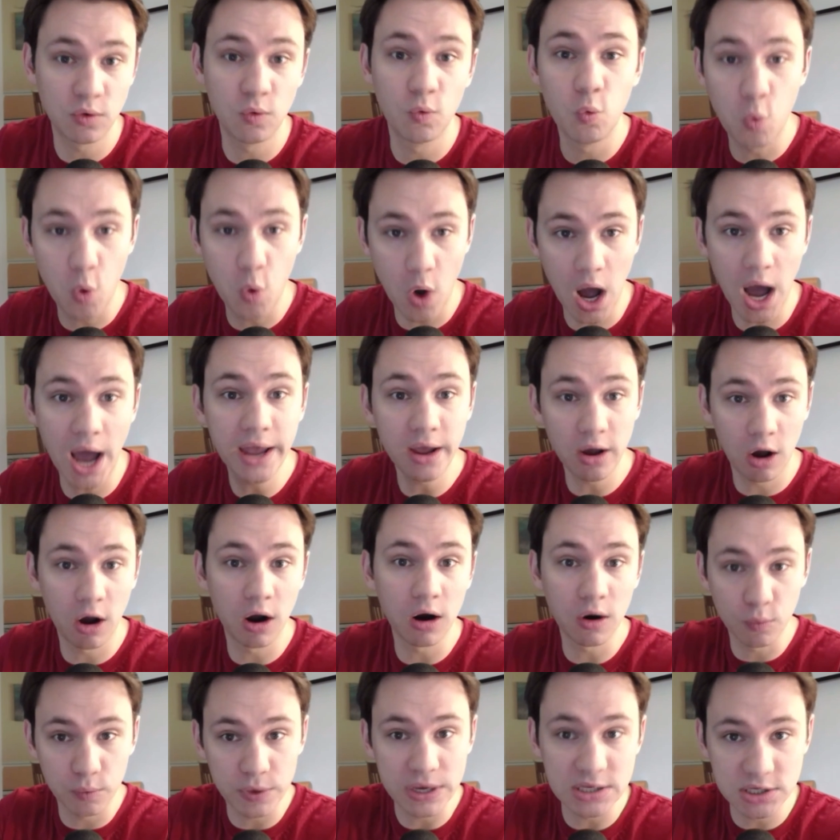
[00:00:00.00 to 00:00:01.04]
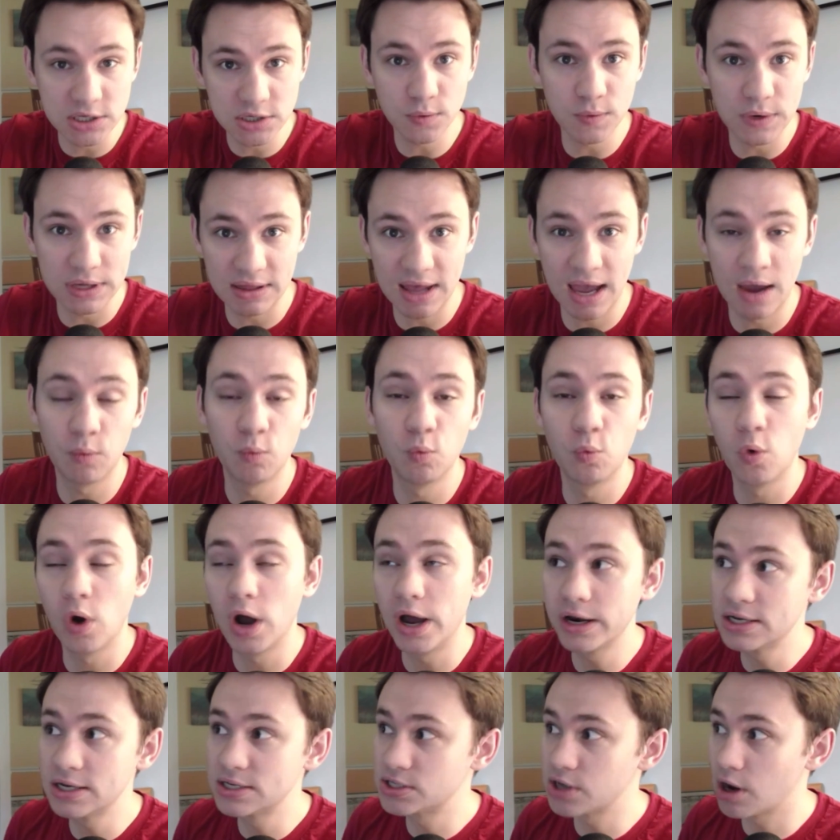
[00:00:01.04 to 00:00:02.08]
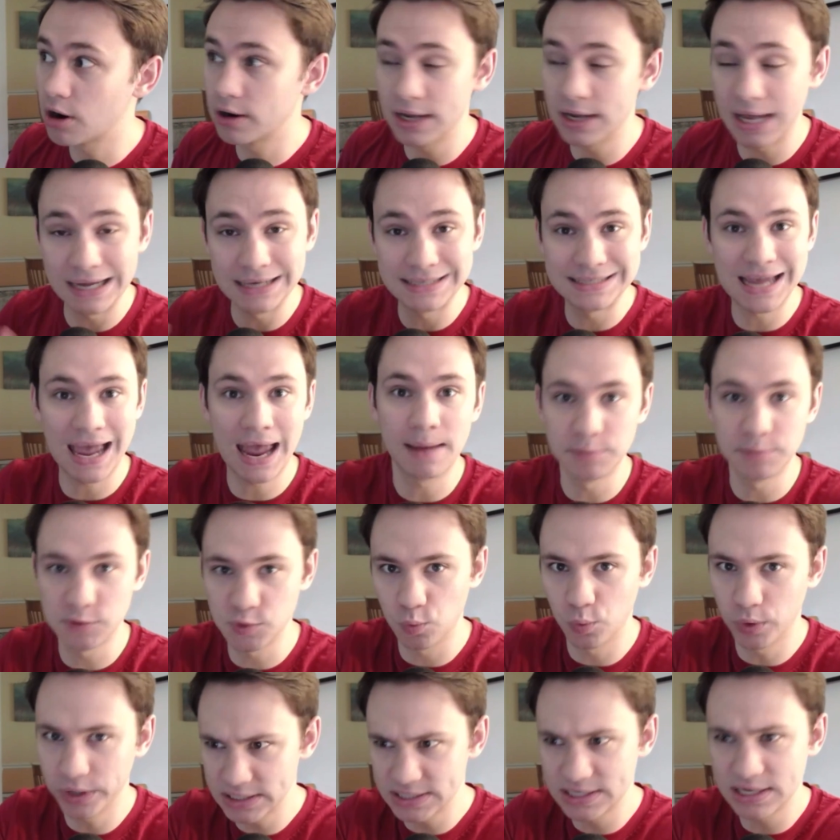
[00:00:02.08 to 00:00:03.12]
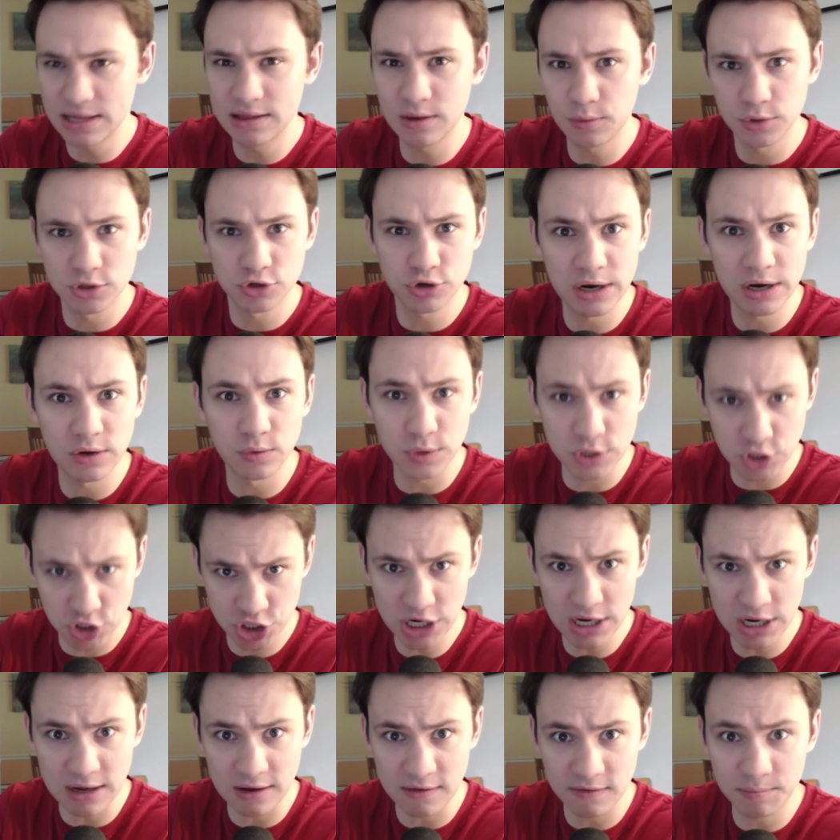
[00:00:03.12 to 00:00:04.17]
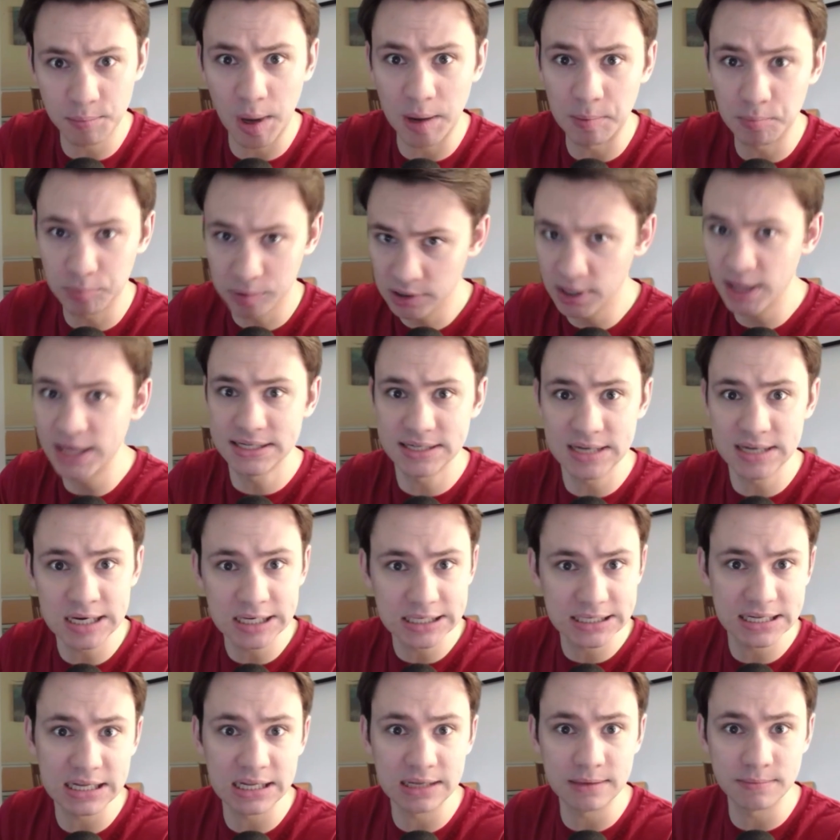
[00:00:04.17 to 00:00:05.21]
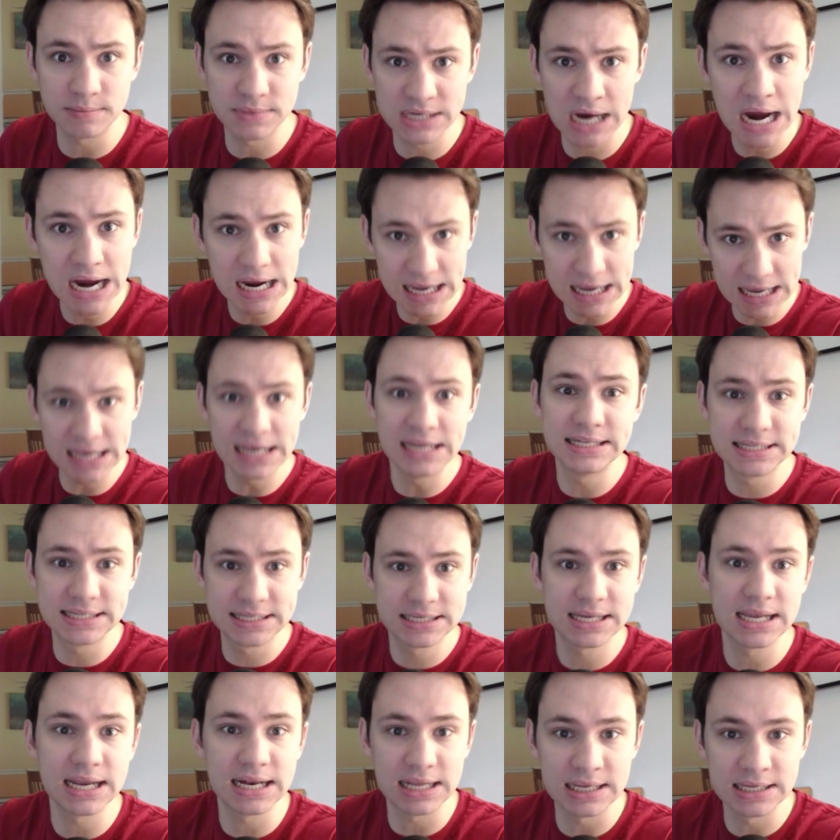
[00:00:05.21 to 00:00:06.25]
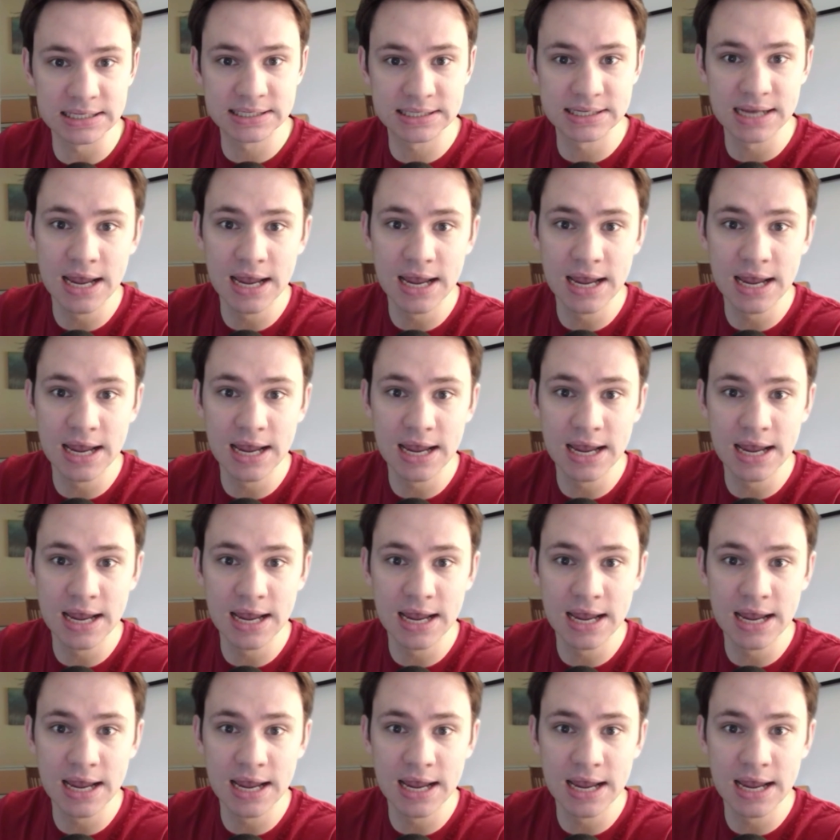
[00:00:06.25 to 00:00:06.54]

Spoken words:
Why are we doing that? What is our attempt? What is it that we're trying to achieve by placing teams in cities?